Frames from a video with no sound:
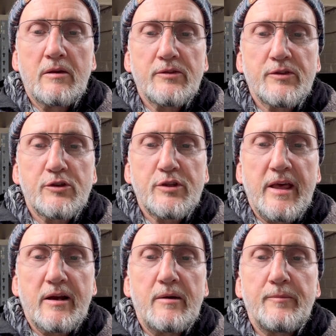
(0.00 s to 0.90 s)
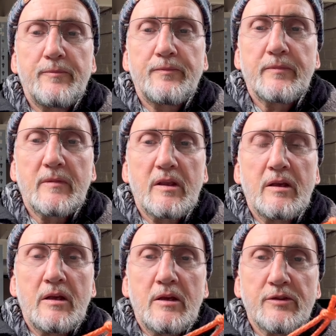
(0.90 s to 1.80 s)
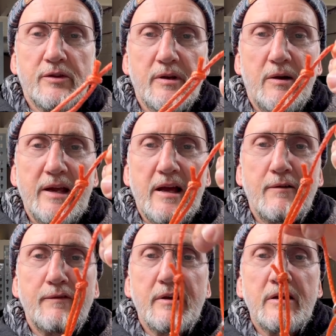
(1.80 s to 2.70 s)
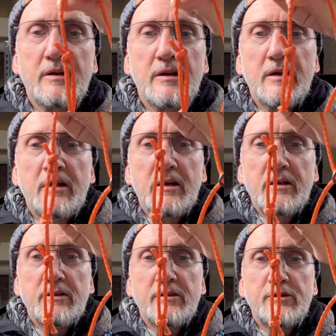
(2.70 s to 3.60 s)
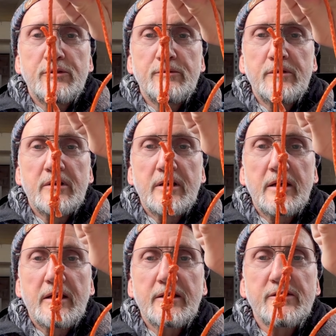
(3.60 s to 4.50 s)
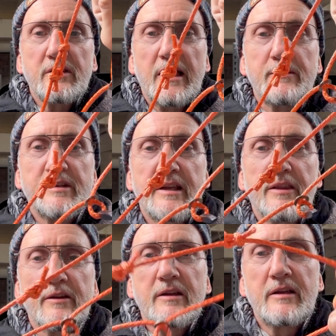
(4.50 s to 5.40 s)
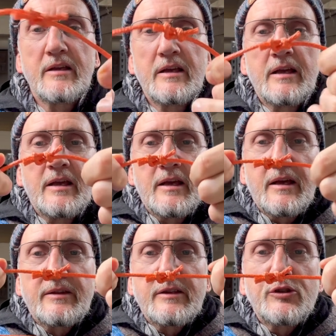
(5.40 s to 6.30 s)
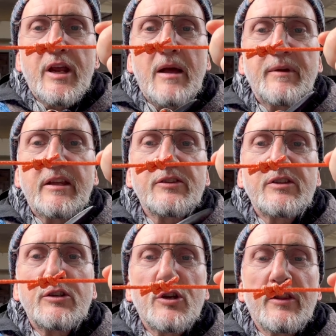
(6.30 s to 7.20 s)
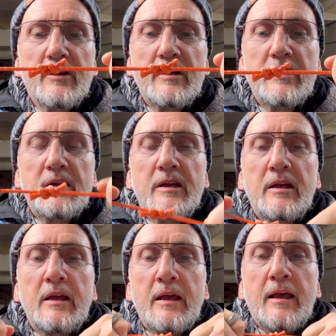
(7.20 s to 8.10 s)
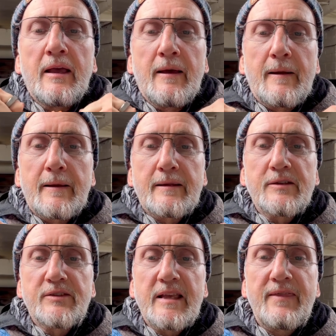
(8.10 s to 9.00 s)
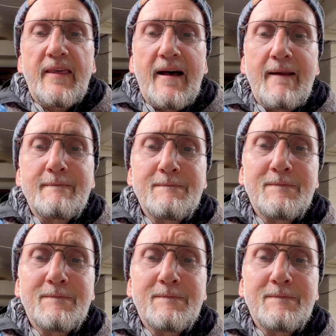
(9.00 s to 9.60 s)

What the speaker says: Cinch that up. So now I have two. I can slide them together, and they jam against each other. I'm going to set that.